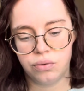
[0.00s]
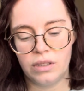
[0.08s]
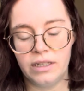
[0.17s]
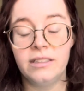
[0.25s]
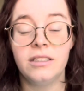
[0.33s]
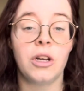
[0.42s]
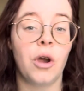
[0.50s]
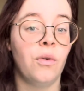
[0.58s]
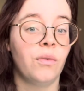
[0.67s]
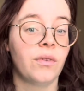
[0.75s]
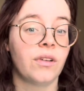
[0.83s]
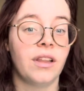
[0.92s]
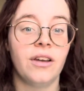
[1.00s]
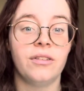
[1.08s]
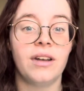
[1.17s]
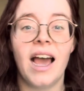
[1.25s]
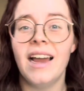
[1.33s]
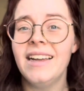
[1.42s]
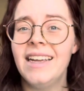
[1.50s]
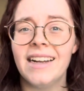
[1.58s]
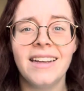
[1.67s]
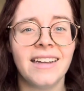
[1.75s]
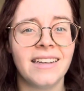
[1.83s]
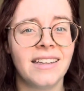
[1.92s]
an overload. I get
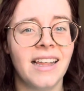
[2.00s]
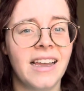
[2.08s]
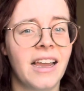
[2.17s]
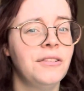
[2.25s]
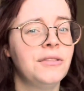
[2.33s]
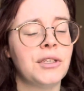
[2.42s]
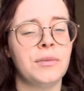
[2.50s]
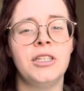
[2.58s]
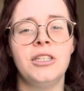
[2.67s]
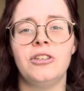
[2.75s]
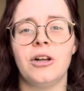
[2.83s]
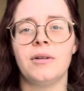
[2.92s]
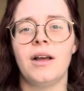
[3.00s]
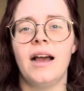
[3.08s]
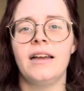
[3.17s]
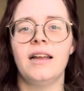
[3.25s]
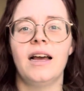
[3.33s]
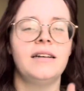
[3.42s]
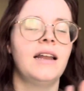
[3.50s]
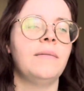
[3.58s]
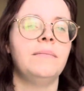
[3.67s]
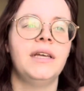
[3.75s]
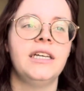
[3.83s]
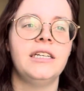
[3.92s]
it. Like I have so many
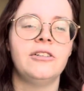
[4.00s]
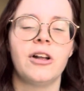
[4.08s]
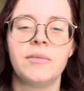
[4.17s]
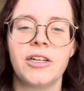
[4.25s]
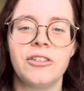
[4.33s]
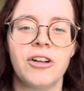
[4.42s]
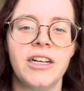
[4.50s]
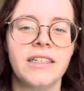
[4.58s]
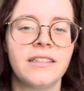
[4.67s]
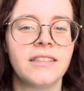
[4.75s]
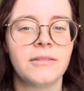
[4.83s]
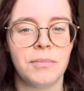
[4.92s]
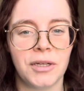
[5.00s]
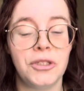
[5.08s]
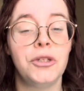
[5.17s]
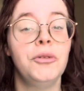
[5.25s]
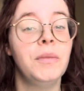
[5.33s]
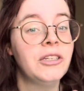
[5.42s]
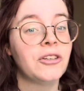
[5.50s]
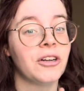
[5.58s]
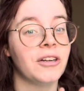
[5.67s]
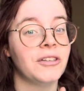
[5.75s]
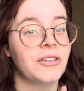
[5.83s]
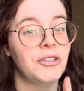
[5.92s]
not many Gemini traits, but two
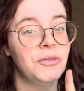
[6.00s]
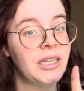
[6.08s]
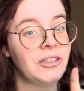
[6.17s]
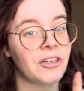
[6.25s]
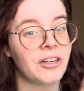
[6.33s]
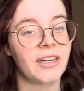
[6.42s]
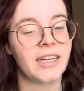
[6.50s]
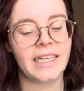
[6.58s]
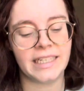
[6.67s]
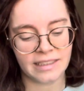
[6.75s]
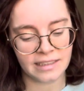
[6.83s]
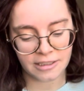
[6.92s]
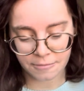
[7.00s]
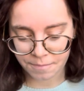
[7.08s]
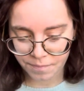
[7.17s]
major, and